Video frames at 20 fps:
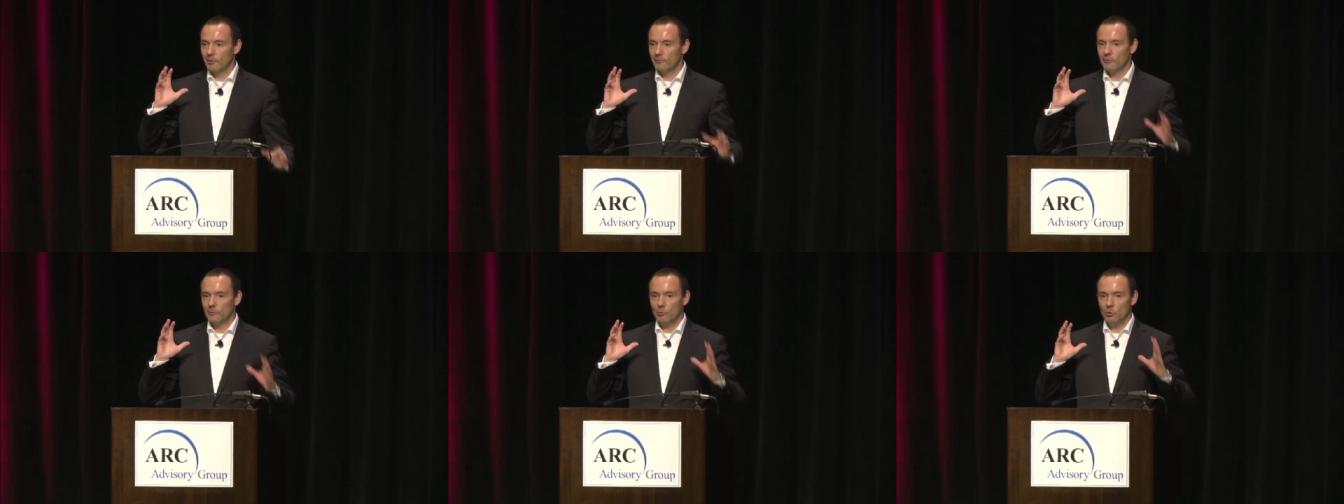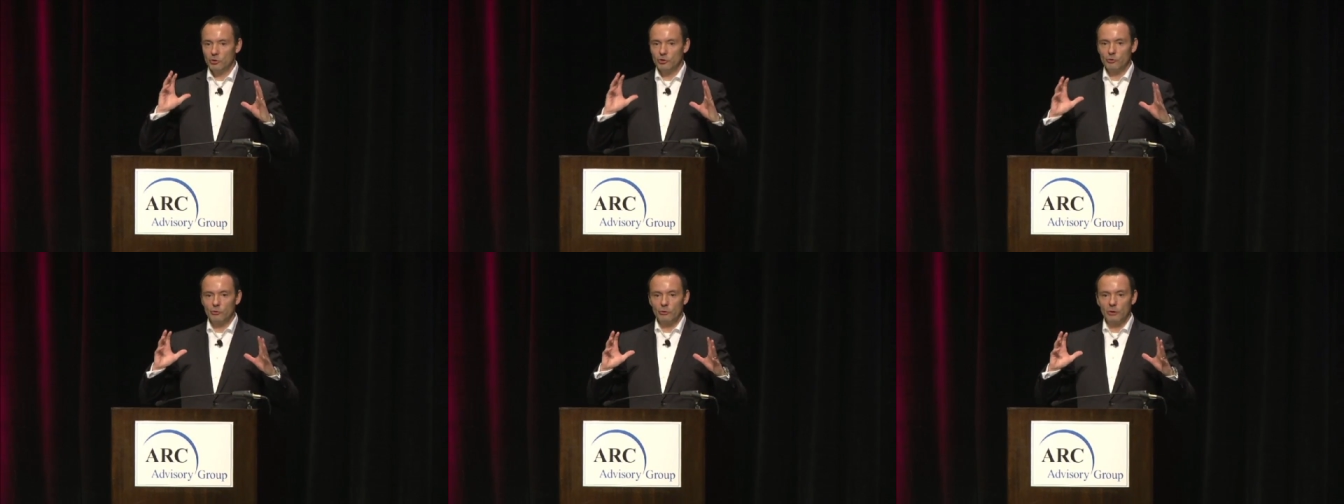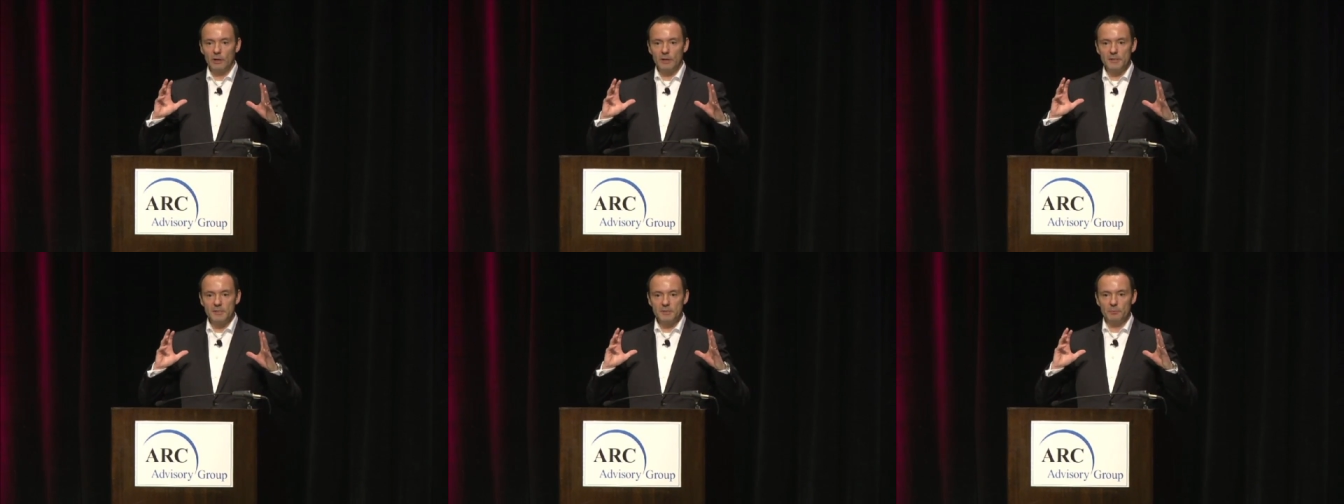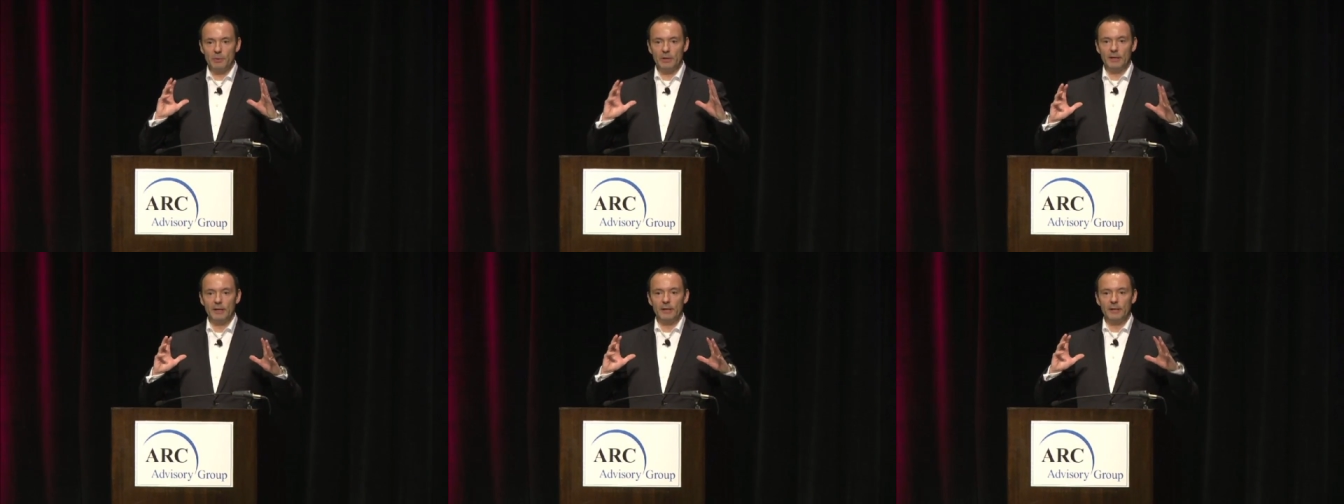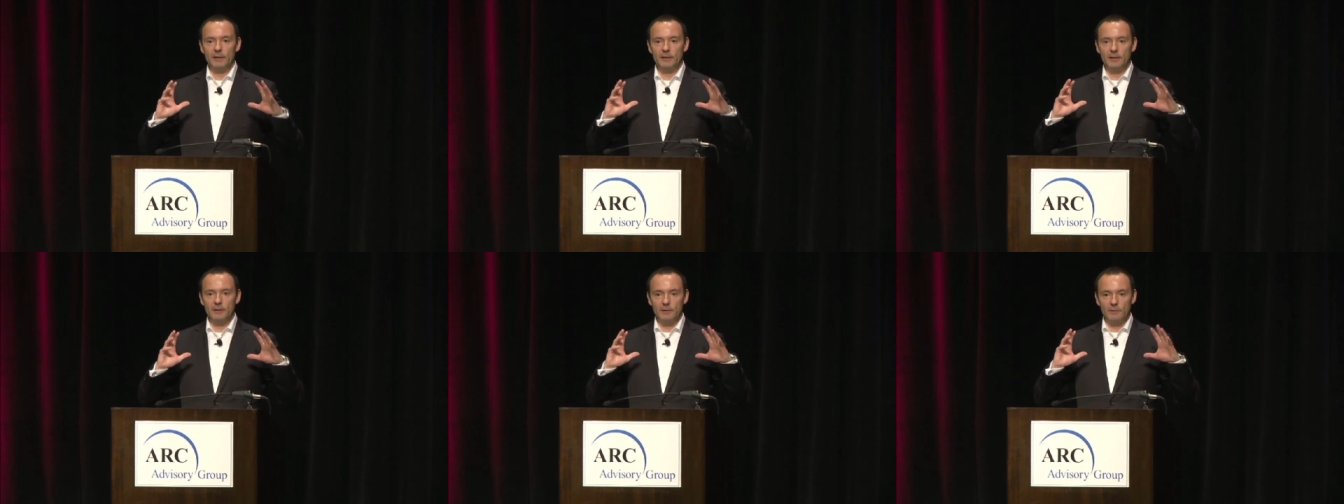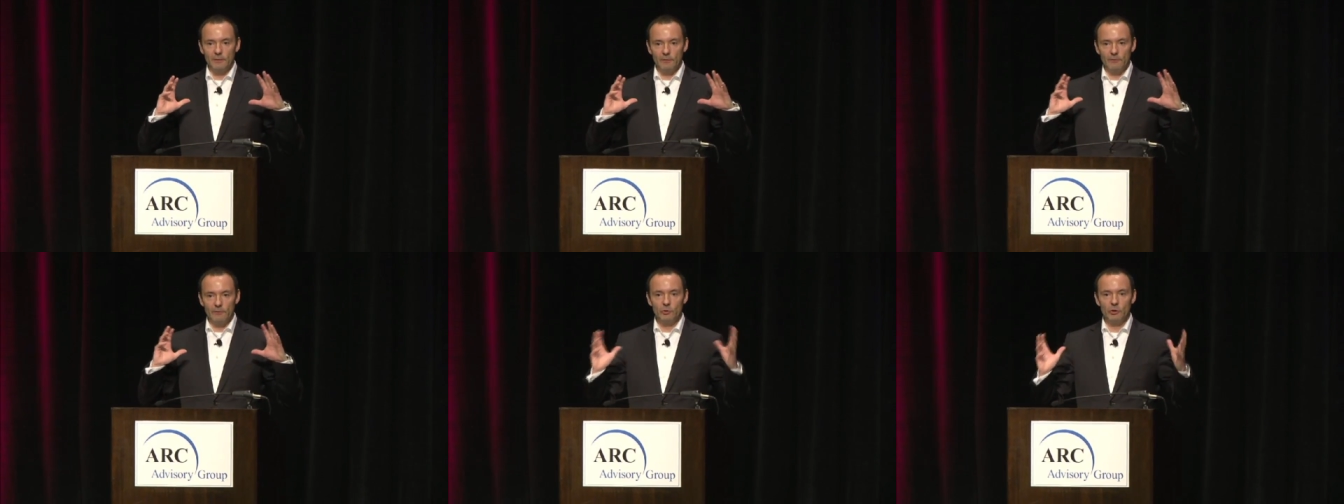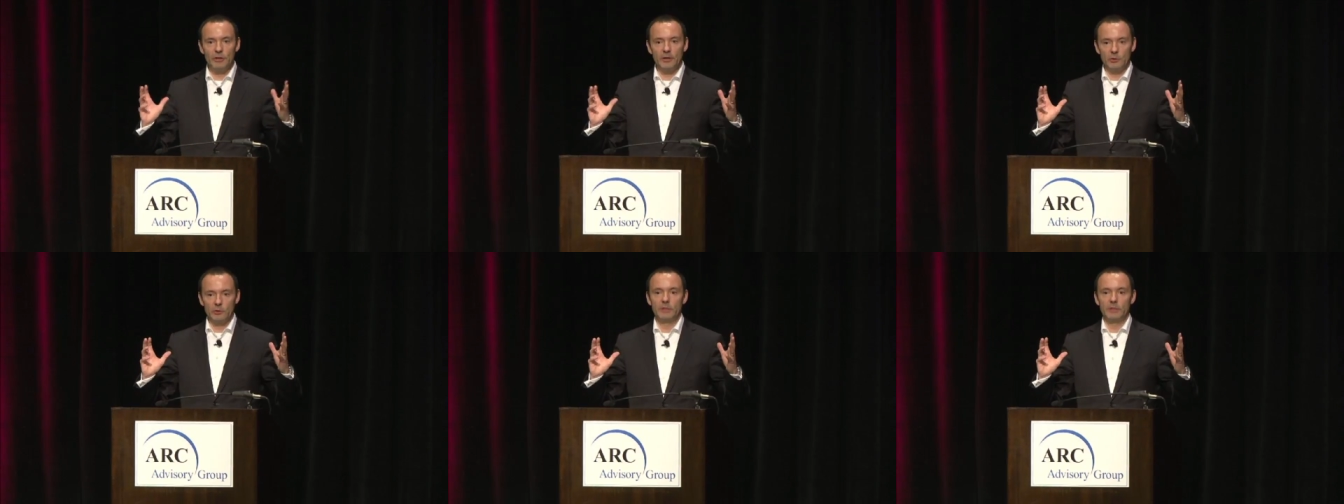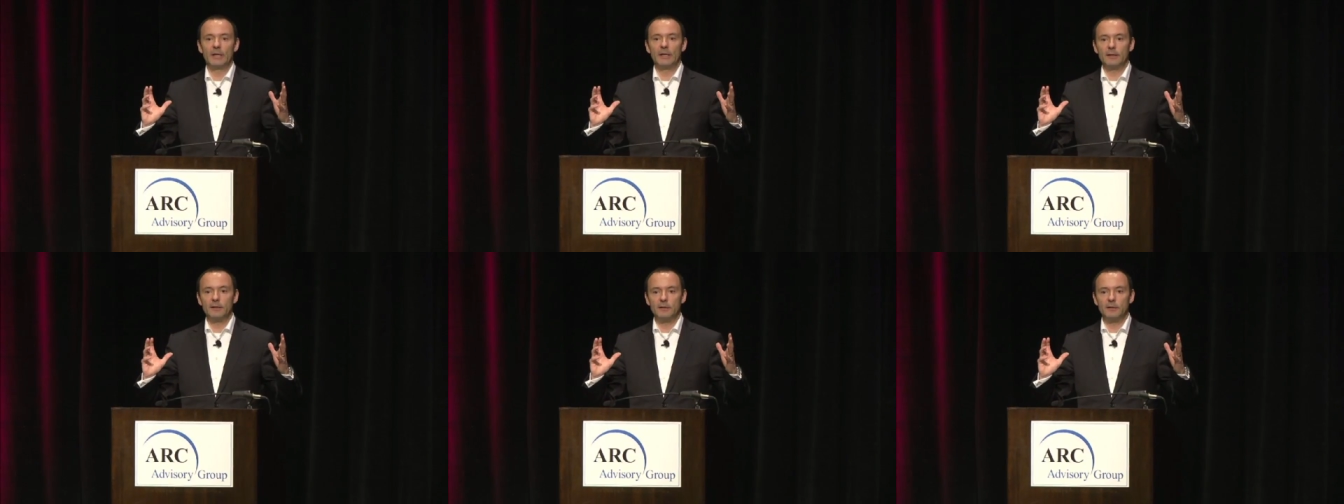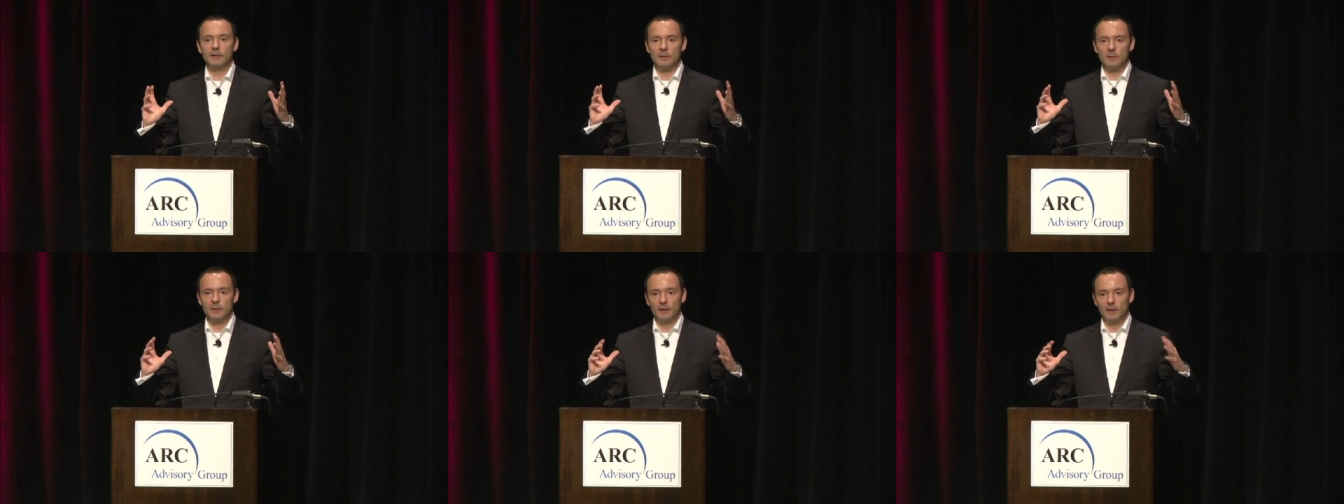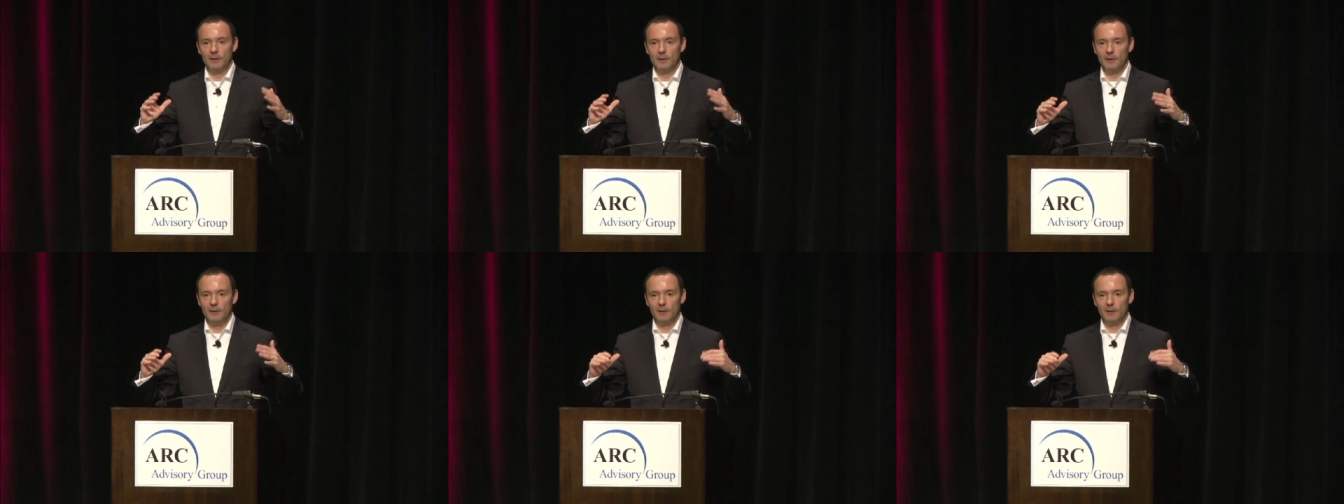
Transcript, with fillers: of a modularized plant, fully connected,